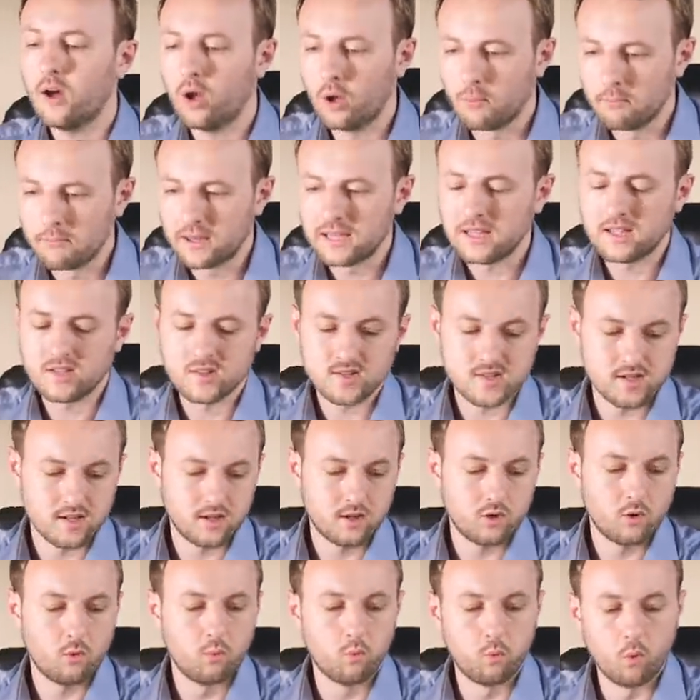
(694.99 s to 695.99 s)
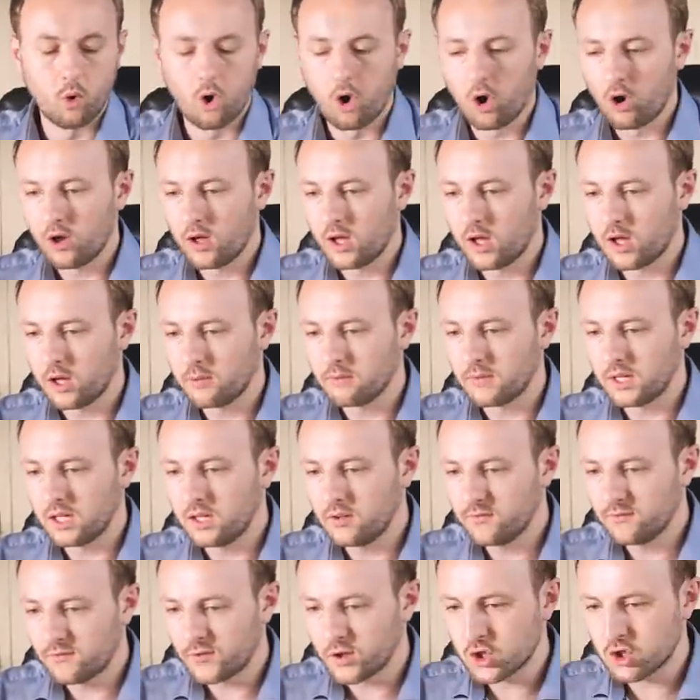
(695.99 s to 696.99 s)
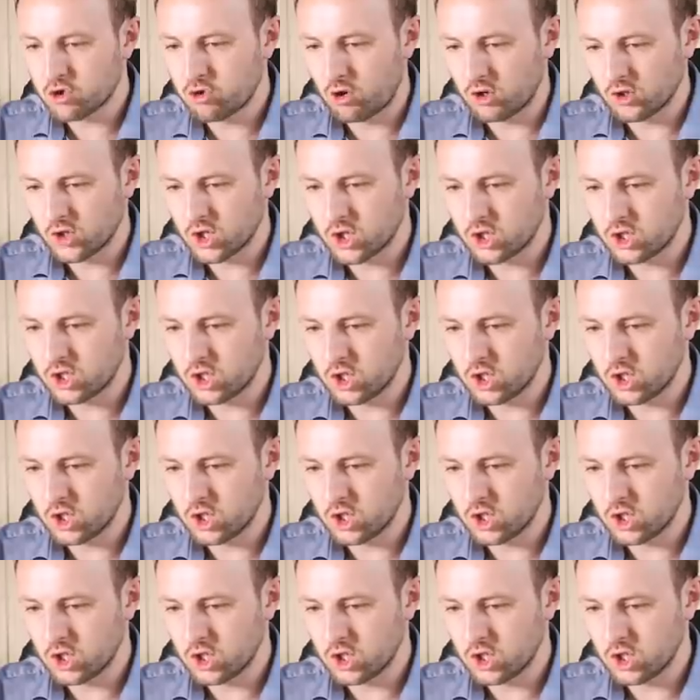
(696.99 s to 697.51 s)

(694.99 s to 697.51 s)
Amazing. What infrastructure